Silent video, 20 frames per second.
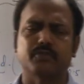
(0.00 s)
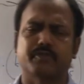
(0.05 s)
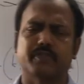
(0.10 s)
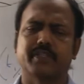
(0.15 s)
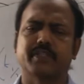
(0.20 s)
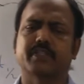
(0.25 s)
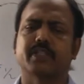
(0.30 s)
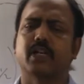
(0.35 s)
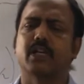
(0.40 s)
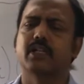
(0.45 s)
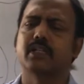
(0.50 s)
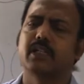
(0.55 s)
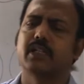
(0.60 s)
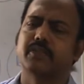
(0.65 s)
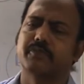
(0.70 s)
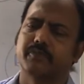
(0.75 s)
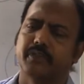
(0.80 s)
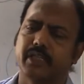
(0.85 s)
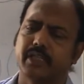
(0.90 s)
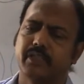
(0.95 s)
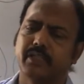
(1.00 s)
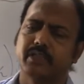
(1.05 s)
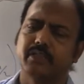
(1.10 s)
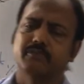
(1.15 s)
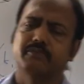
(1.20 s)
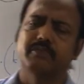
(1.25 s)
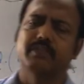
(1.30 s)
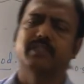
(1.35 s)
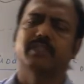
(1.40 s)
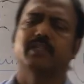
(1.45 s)
we started with
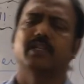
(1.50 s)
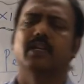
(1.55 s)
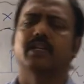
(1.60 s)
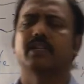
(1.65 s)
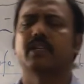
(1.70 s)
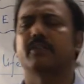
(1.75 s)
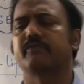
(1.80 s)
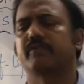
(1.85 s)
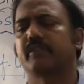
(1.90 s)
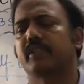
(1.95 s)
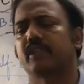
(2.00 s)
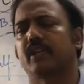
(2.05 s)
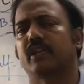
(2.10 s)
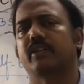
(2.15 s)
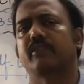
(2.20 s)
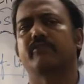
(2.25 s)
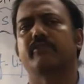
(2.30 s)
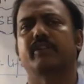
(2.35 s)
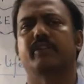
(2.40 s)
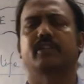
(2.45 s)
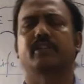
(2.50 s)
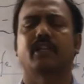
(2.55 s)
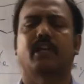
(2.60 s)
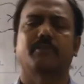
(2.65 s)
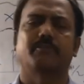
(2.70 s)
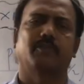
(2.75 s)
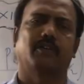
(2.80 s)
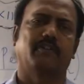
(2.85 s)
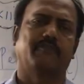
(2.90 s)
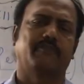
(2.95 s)
100
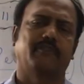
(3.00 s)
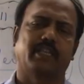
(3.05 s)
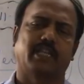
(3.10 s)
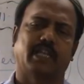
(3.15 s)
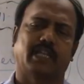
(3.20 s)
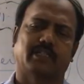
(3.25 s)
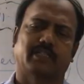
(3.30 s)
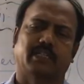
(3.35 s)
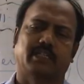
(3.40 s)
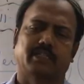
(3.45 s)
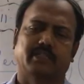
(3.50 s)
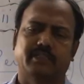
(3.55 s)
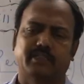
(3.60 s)
gram of reactant.